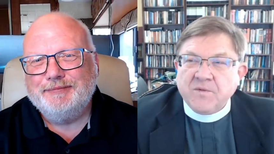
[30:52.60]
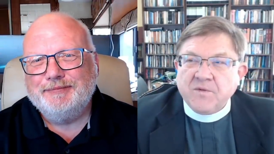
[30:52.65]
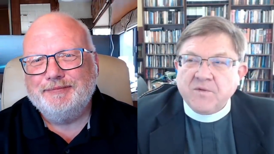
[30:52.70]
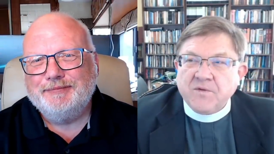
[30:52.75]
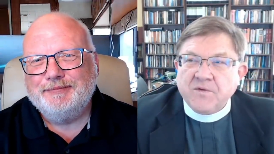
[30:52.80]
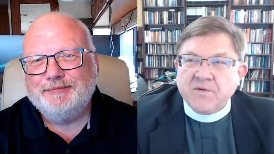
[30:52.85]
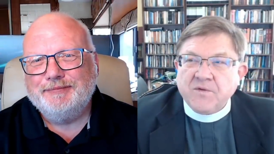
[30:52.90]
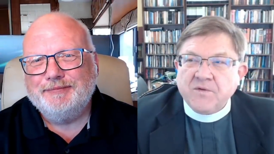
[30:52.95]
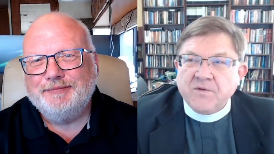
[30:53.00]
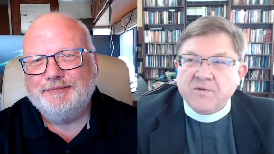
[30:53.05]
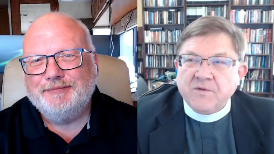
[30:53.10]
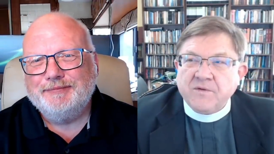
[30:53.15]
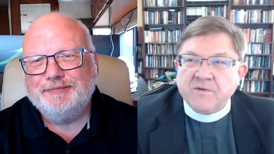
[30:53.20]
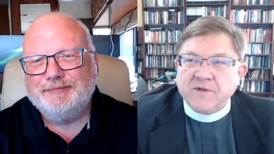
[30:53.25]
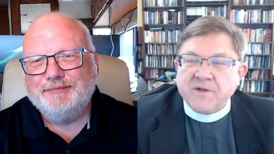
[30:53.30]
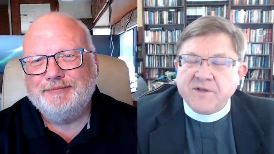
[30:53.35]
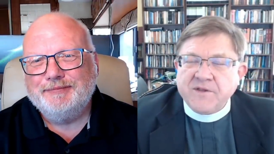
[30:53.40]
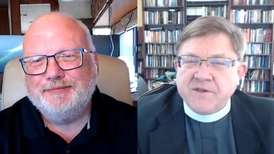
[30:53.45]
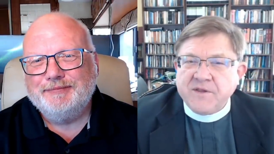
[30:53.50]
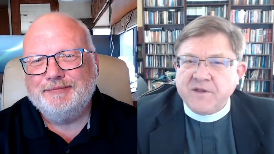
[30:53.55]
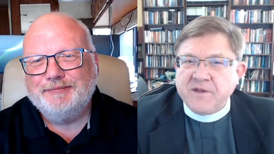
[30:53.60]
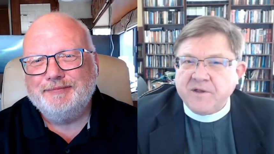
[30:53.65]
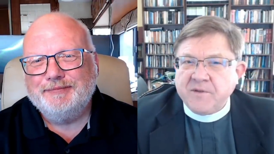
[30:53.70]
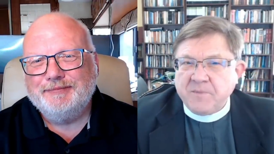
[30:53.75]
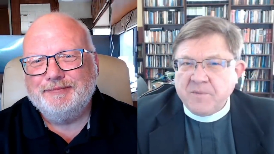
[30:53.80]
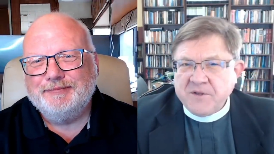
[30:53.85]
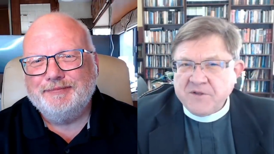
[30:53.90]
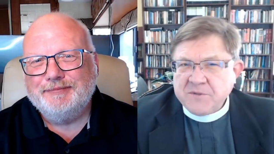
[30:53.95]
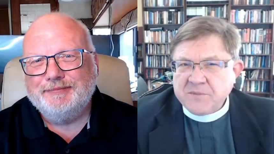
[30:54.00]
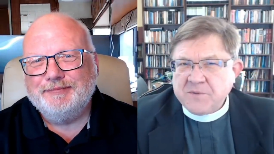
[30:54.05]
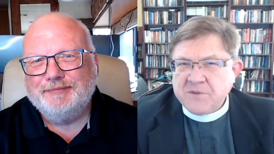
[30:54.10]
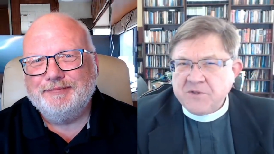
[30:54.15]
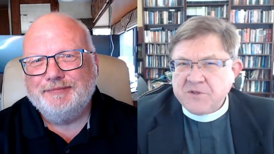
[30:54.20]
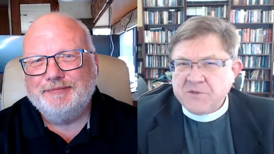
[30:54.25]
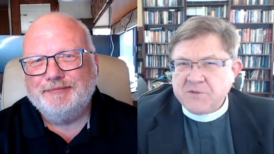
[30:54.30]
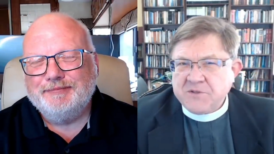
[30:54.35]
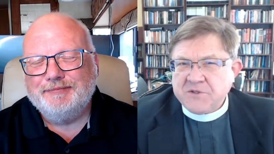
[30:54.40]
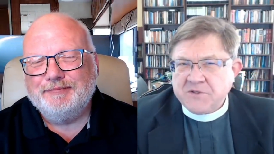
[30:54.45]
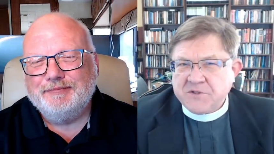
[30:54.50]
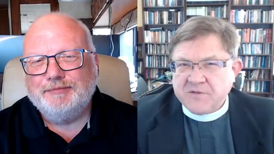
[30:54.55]
Speaker 1: like the Episcopal News
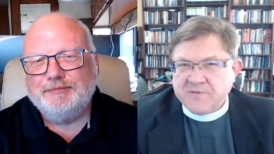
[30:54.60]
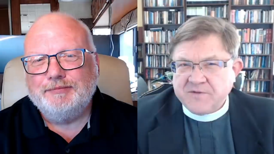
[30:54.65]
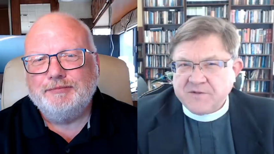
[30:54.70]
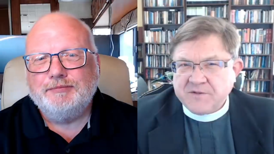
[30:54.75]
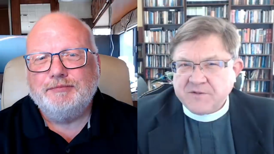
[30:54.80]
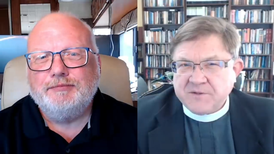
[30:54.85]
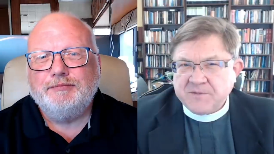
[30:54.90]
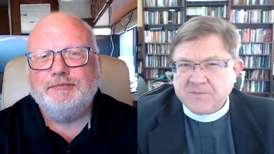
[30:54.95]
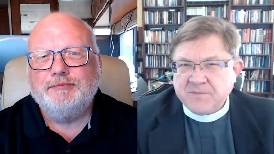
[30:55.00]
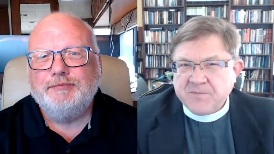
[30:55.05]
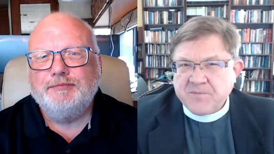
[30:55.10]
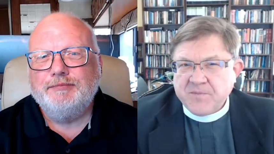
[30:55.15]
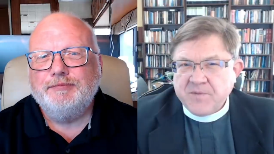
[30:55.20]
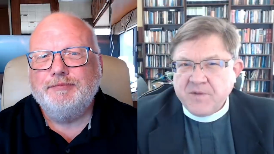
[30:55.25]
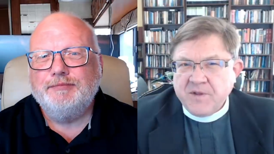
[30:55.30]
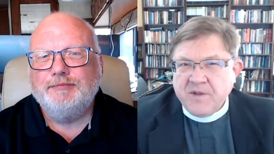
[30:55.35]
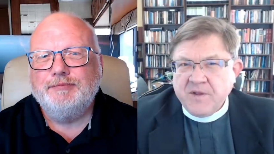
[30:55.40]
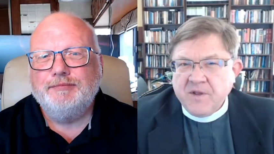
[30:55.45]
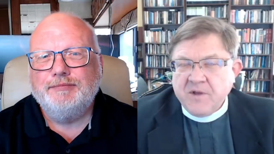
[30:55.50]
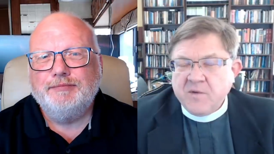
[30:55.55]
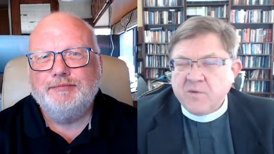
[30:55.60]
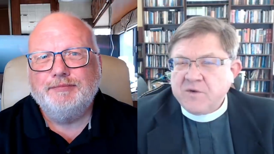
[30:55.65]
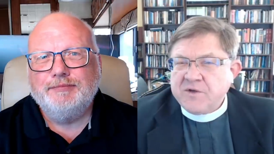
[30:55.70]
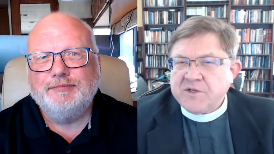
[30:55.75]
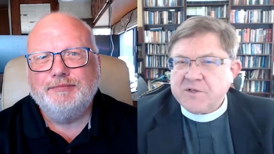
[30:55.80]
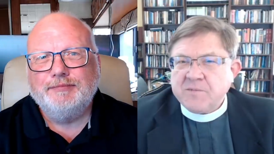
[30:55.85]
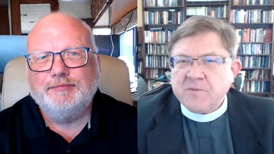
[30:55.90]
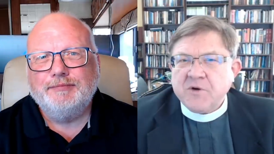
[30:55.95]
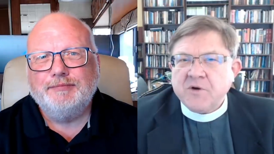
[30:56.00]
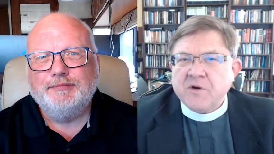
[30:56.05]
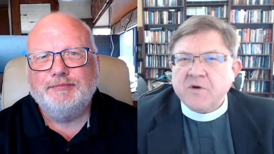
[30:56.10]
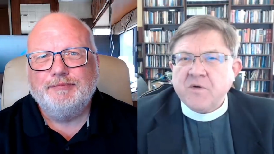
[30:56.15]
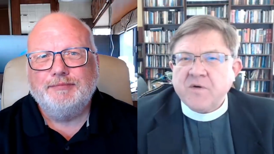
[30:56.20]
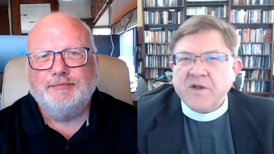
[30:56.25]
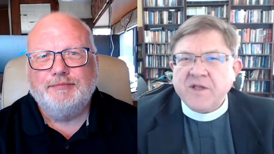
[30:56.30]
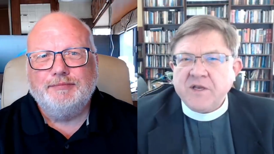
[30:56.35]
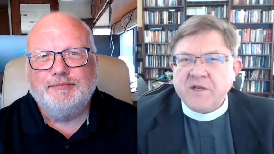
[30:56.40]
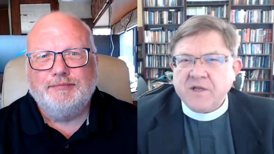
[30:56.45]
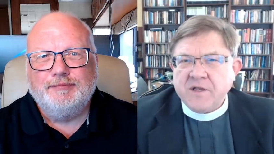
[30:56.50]
Service, which they put a great deal of